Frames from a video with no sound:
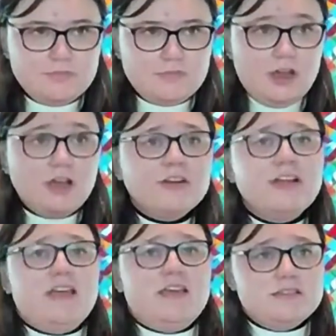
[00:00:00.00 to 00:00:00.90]
Other
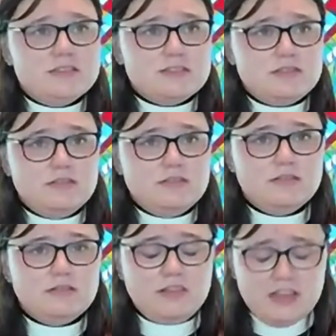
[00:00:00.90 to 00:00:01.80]
days,
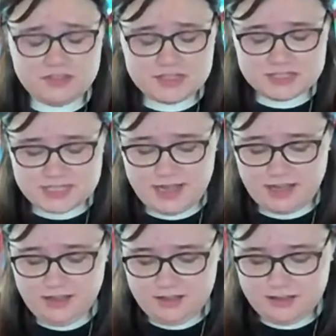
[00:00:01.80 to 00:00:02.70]
like this
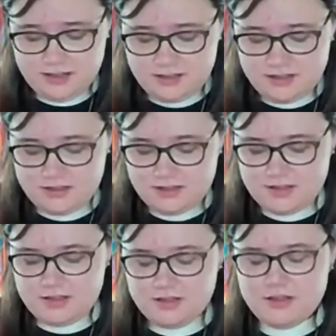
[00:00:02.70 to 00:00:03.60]
day,
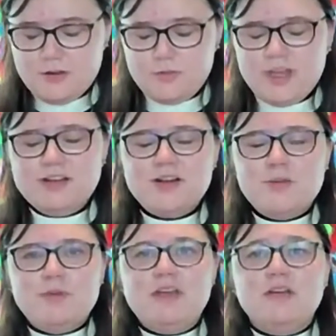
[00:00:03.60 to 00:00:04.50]
we ended
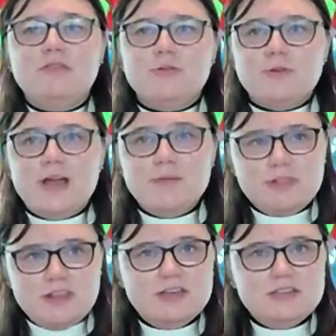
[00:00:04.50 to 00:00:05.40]
up being at the right
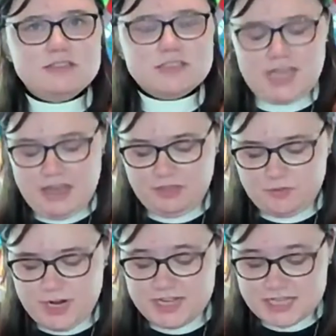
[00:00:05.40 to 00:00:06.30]
place at the
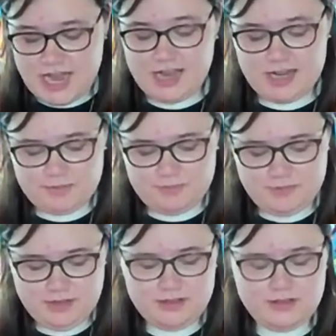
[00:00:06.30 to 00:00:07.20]
right time,
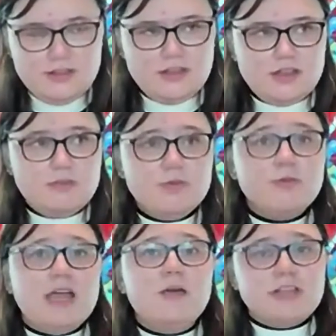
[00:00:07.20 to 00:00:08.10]
and we
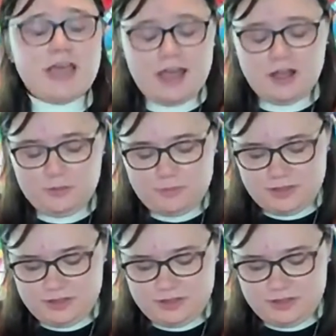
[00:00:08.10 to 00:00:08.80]
were able to help.